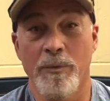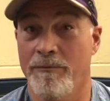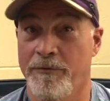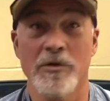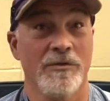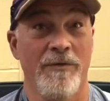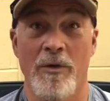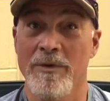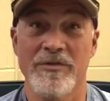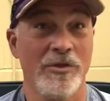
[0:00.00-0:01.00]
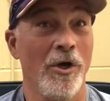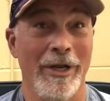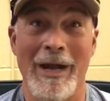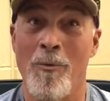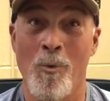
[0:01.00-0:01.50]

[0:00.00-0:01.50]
first of all, we started out